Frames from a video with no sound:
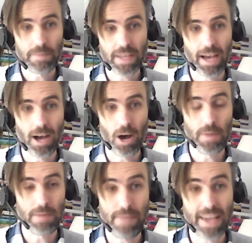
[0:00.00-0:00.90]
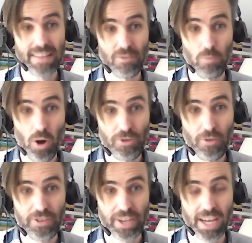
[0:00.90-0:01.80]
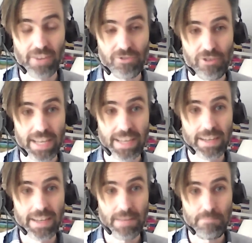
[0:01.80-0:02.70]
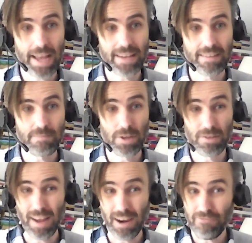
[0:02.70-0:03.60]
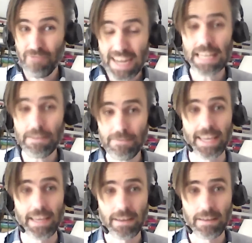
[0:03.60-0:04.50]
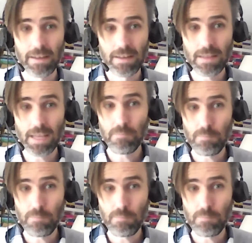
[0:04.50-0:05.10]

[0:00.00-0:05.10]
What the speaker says: It makes us worse off as a country. It matters. But I really think the